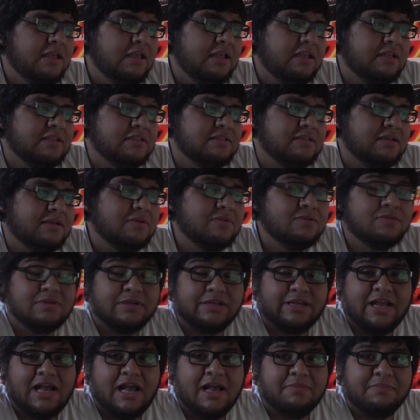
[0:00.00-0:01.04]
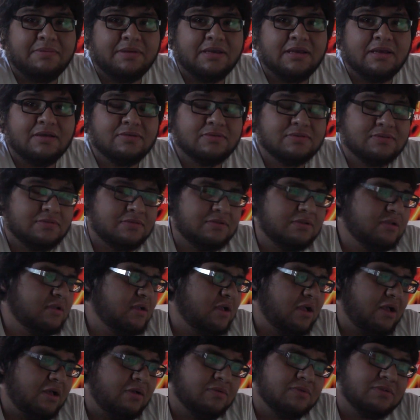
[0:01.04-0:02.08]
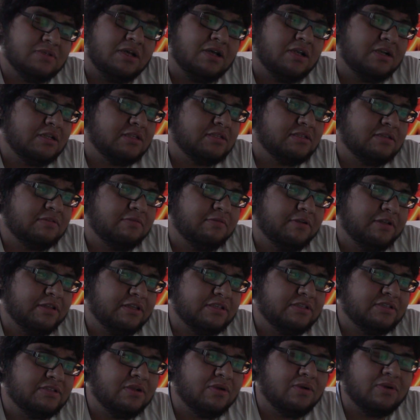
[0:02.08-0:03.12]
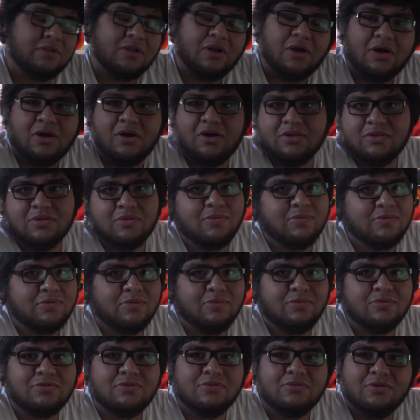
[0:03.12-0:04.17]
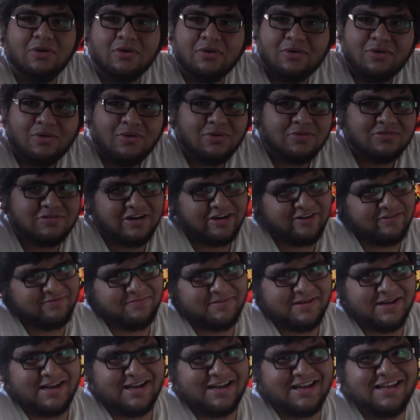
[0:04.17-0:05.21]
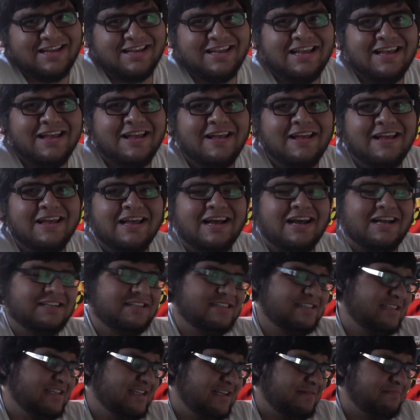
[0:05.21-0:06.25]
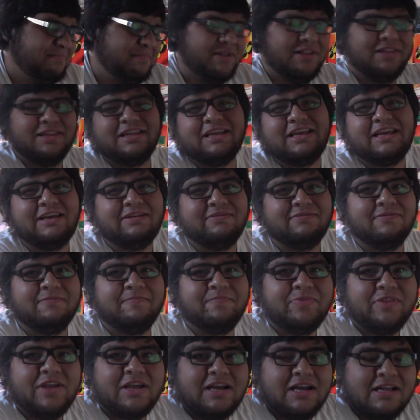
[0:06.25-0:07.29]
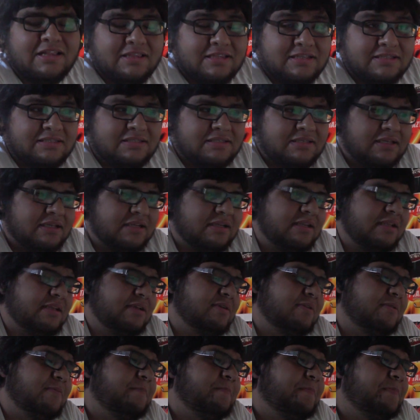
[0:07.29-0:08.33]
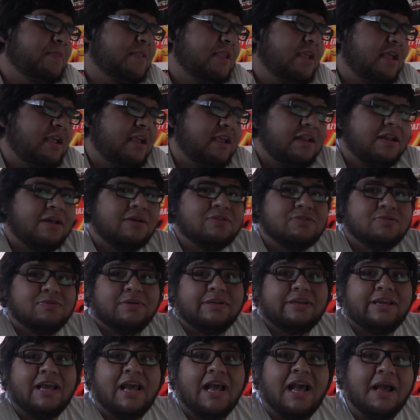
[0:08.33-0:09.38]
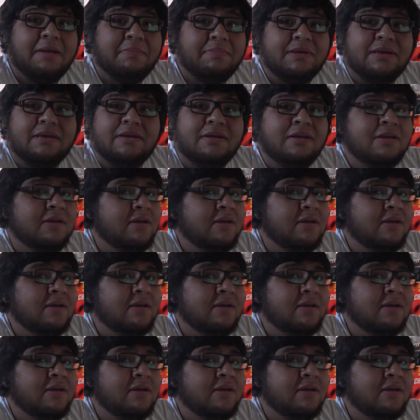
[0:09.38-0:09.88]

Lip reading: And so I was really happy. I was honestly really stoked all the whole drive back. I just couldn't believe I got this sick deal, and I was really happy,